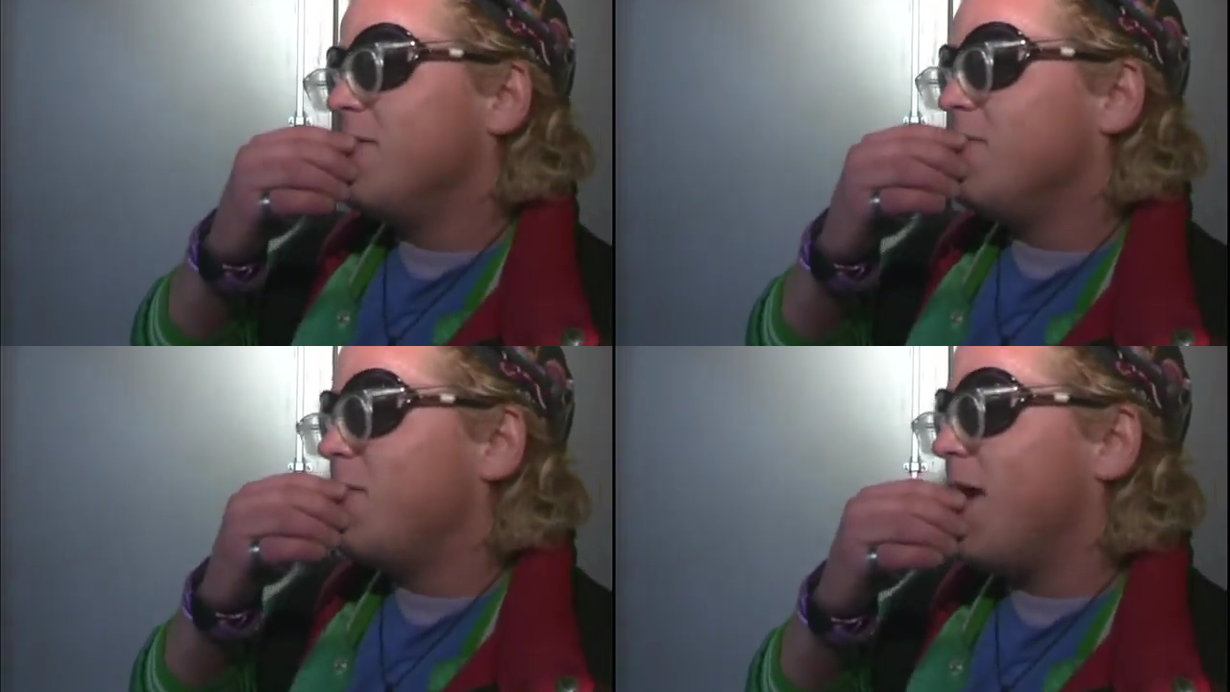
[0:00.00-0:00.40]

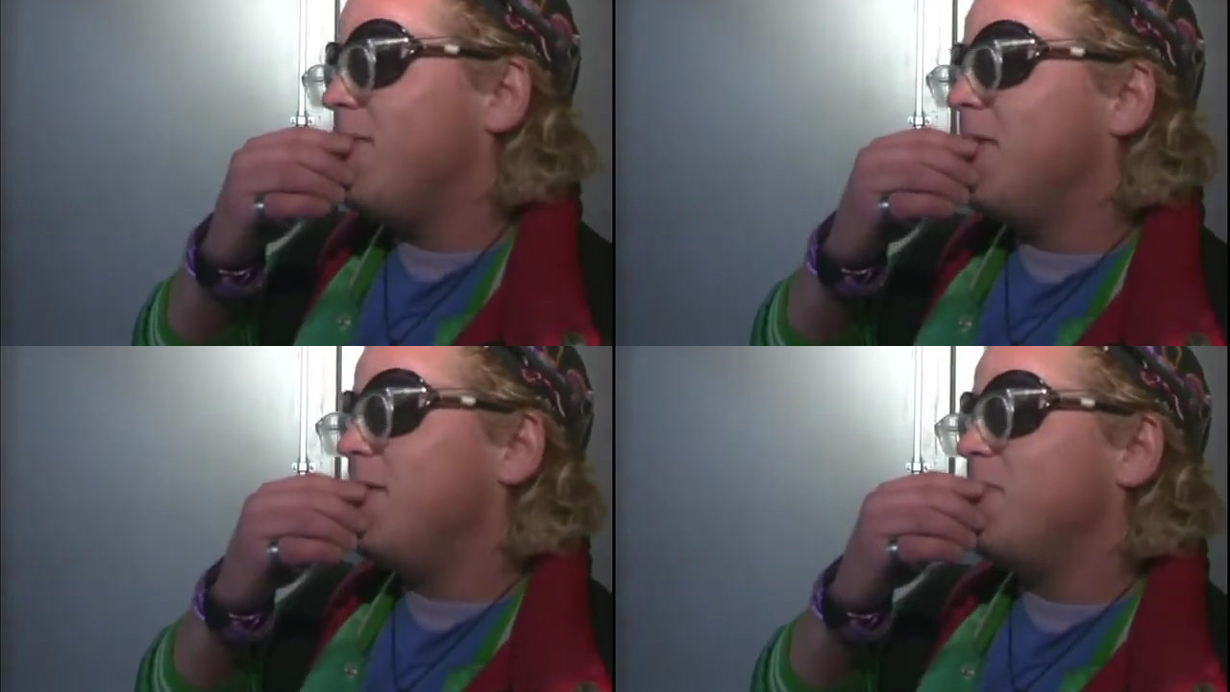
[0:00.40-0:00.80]

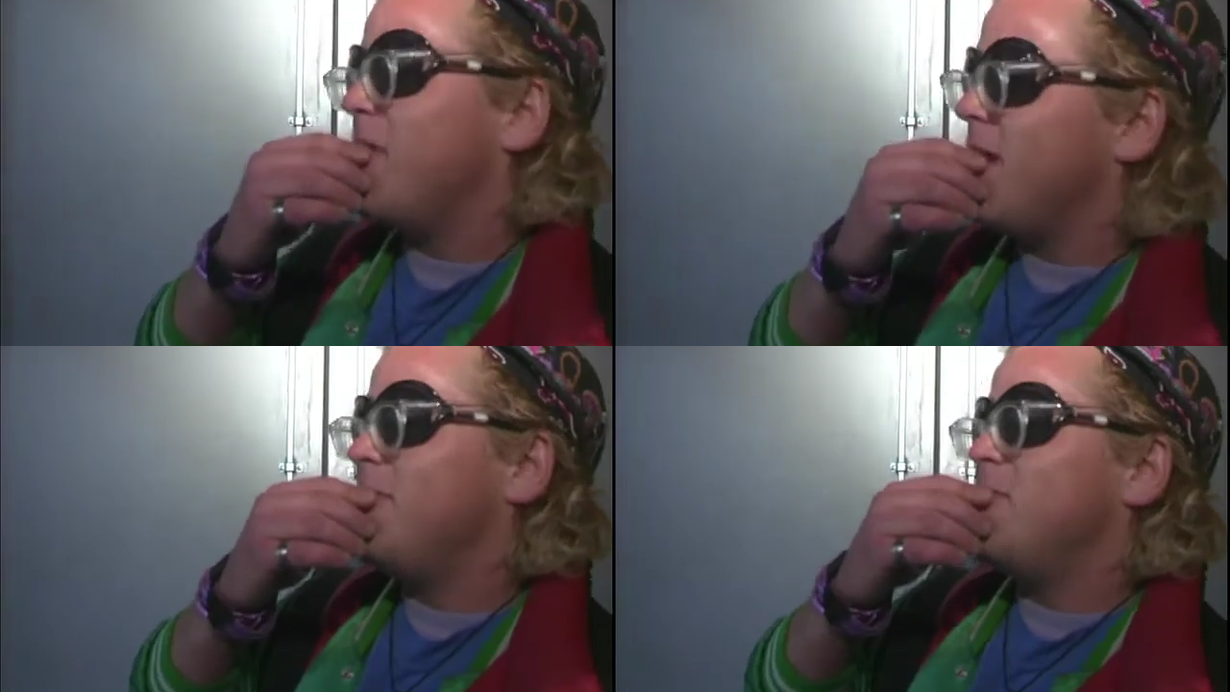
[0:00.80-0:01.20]
baby,
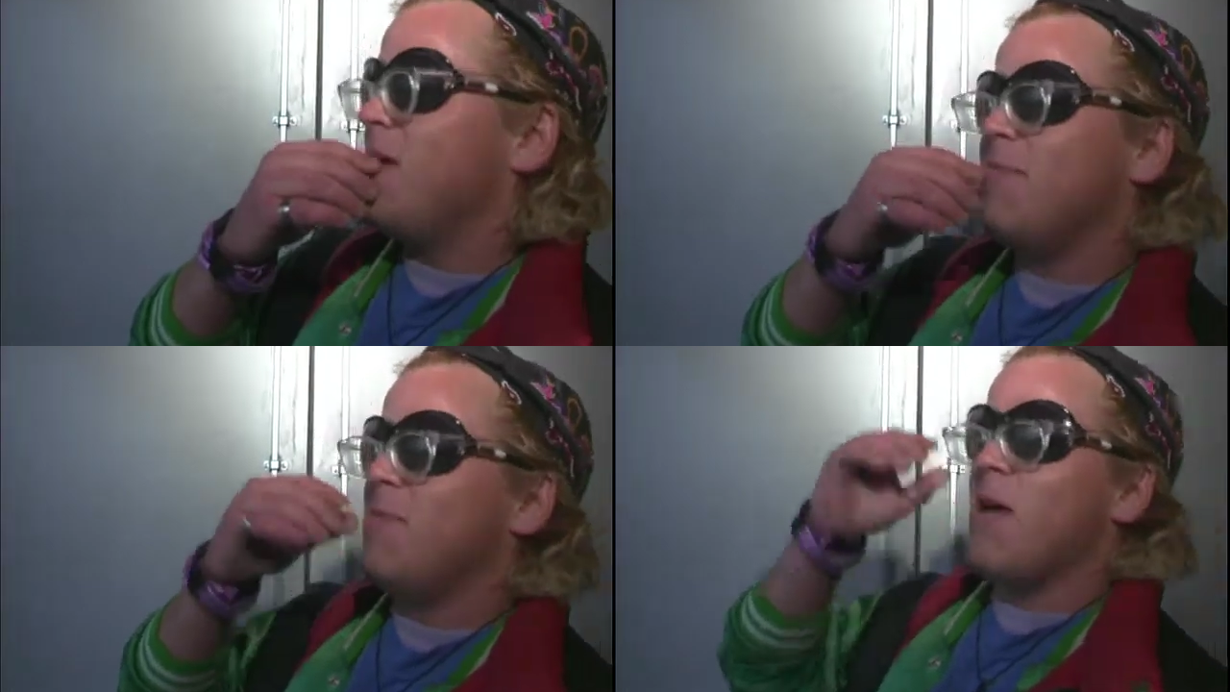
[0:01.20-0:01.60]
baby,
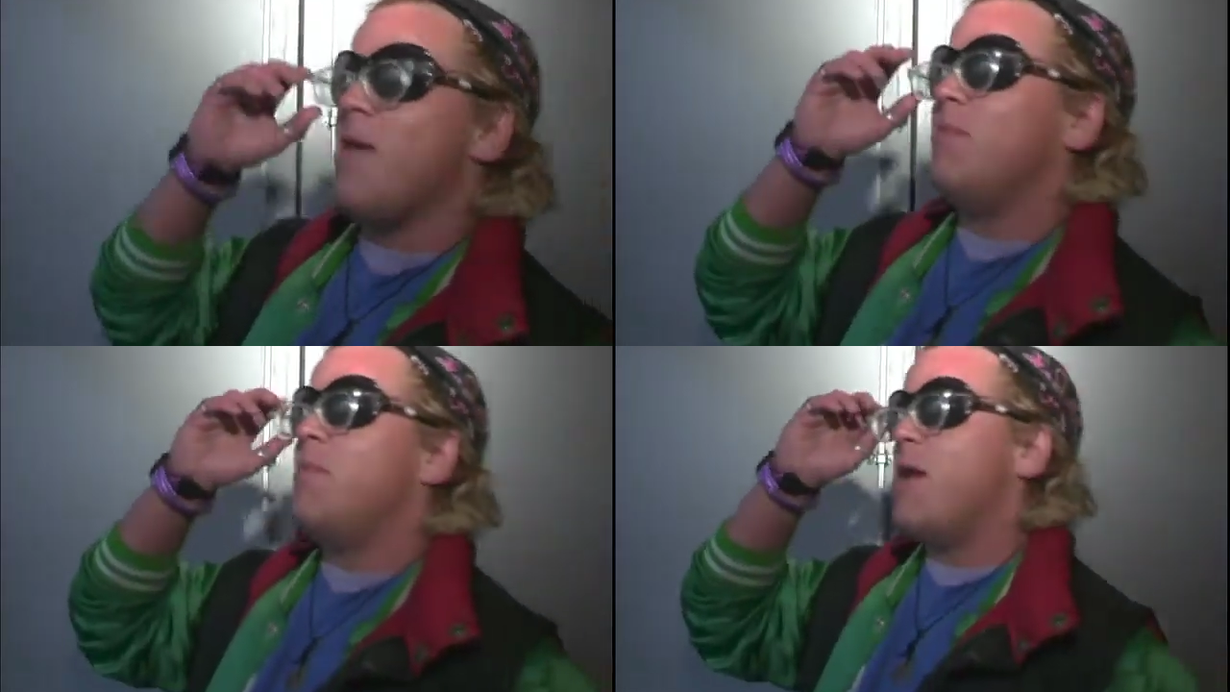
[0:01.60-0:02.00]
baby,
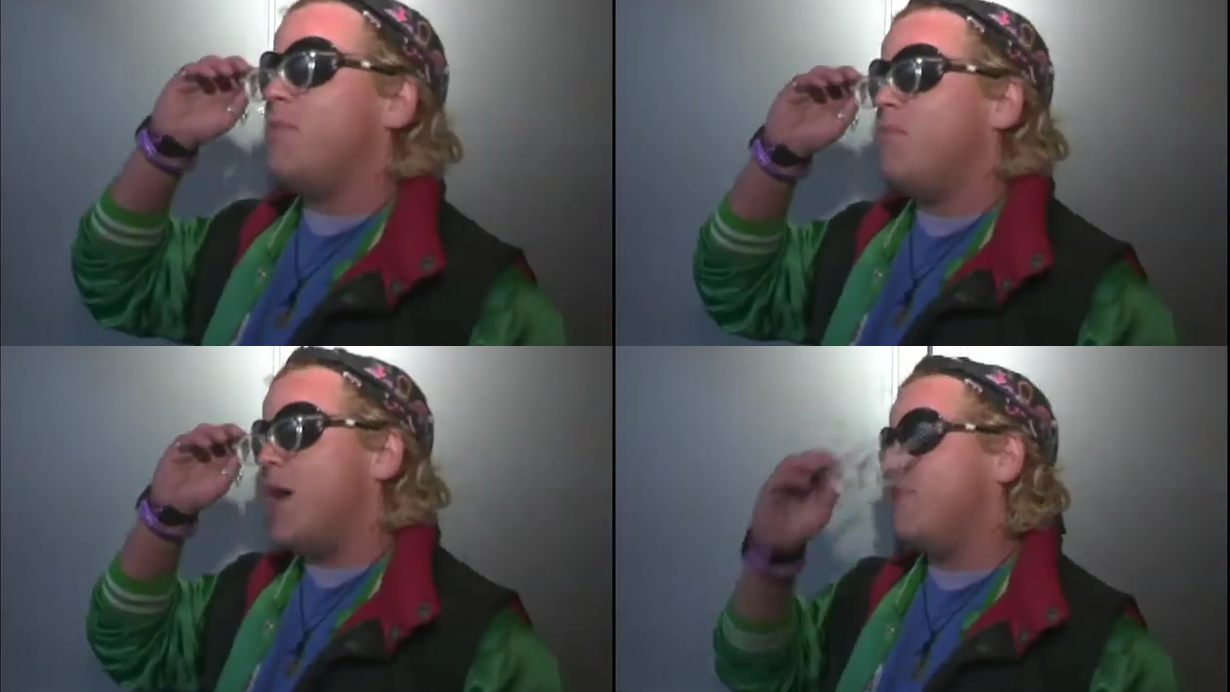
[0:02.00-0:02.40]
baby,
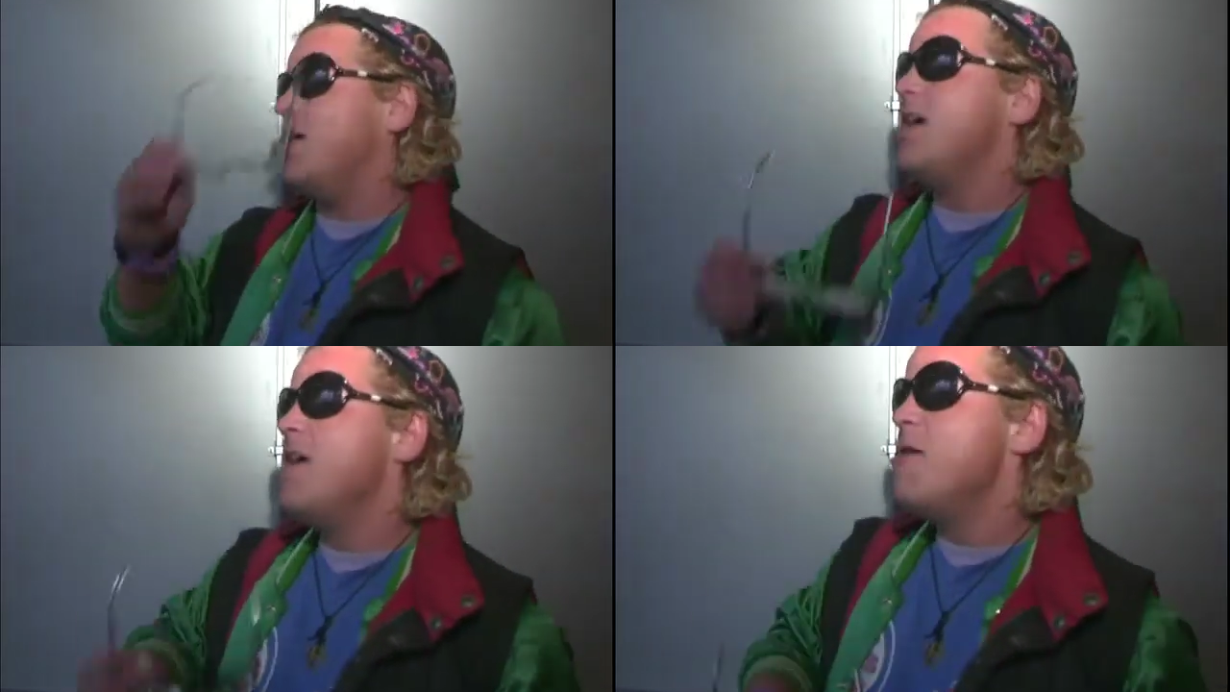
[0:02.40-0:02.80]
baby, baby,
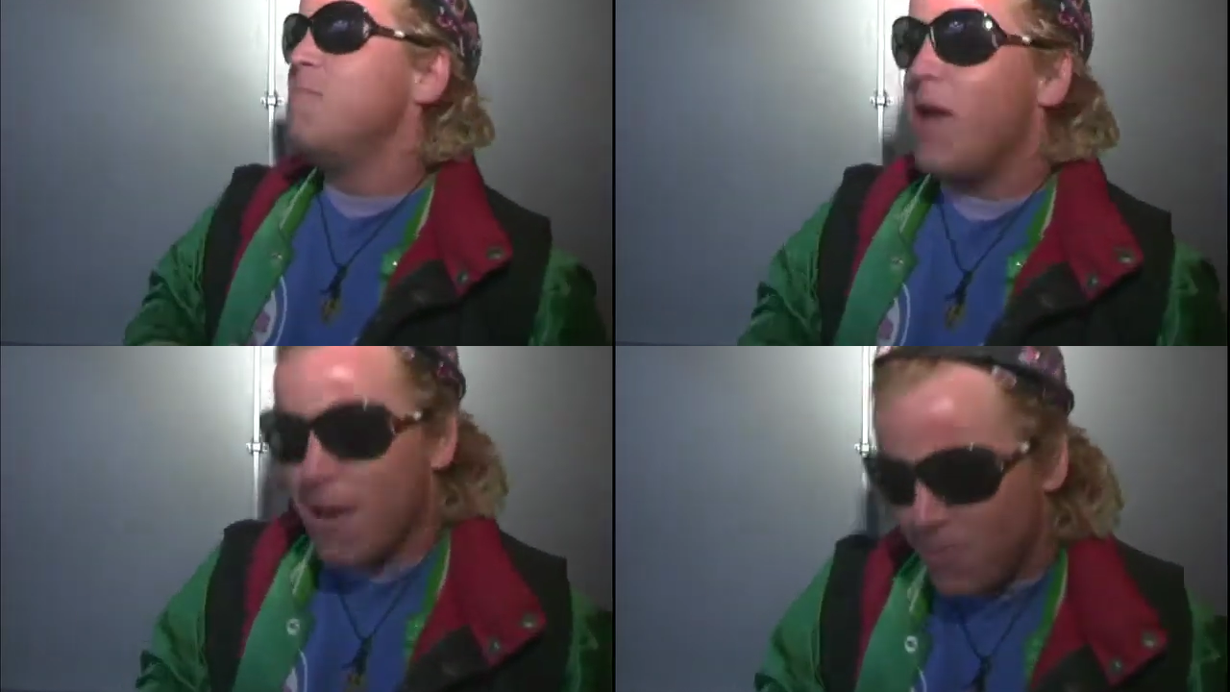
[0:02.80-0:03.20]

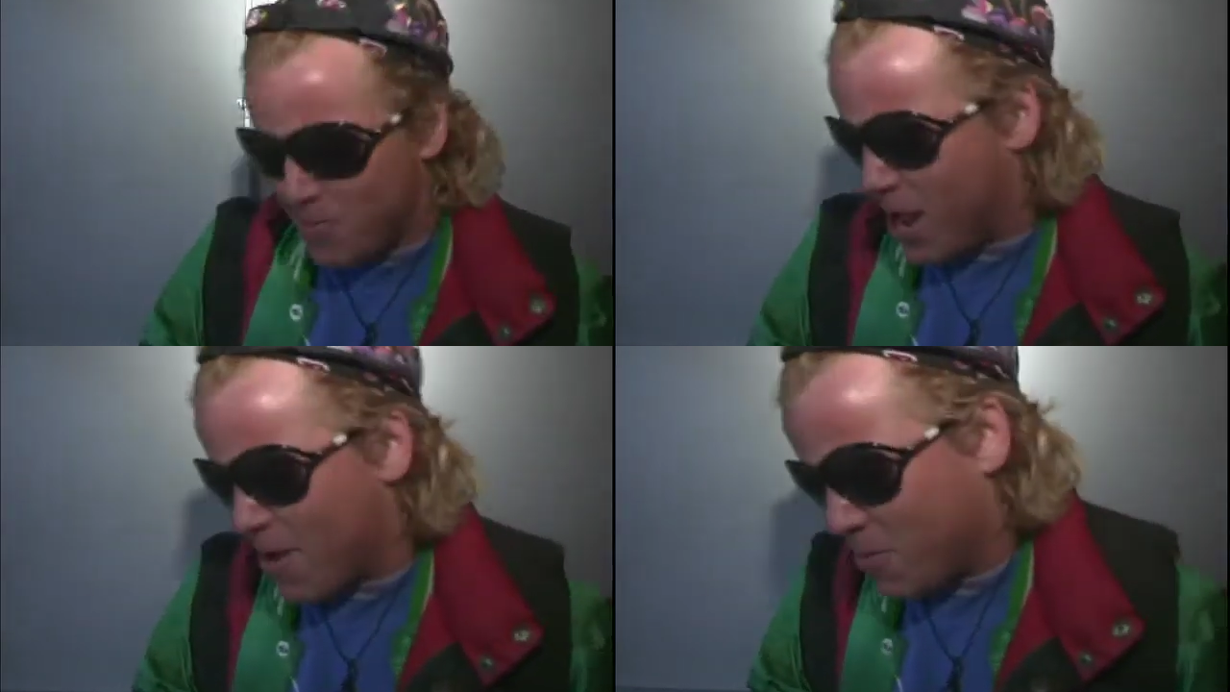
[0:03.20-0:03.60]
baby,
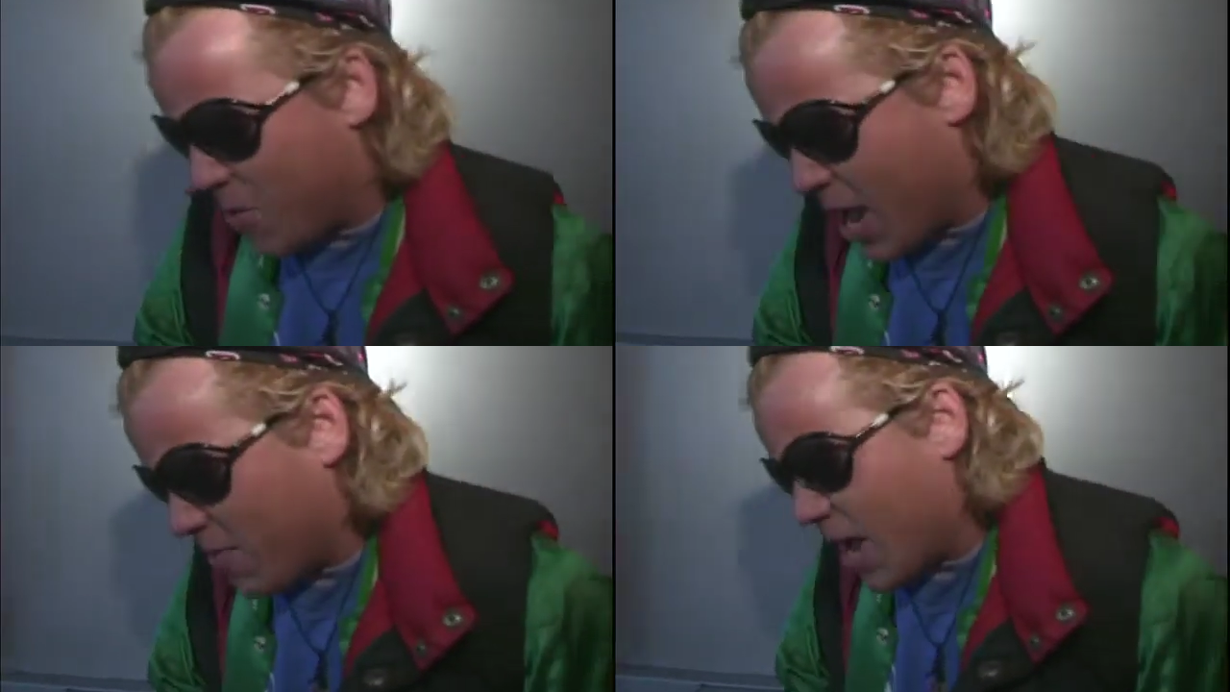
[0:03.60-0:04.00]
baby,
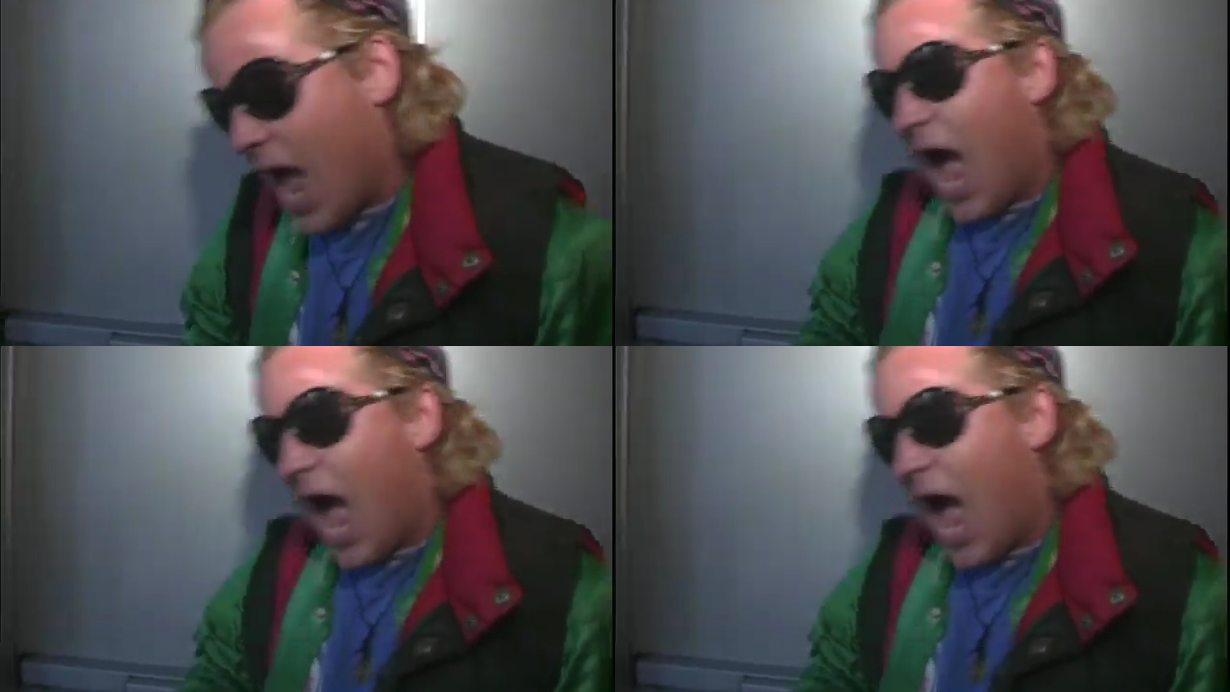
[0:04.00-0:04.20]
baby.